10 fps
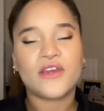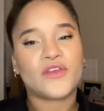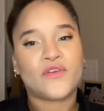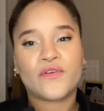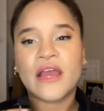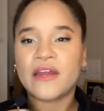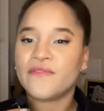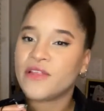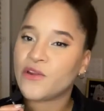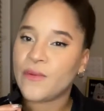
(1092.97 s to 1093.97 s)
you're kind of
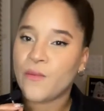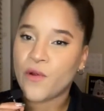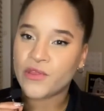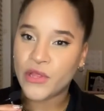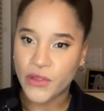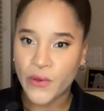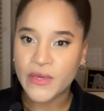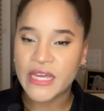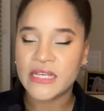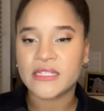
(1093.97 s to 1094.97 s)
a little bit more on the
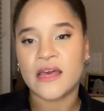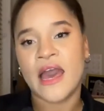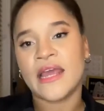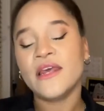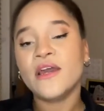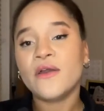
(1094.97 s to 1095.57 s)
low-key side,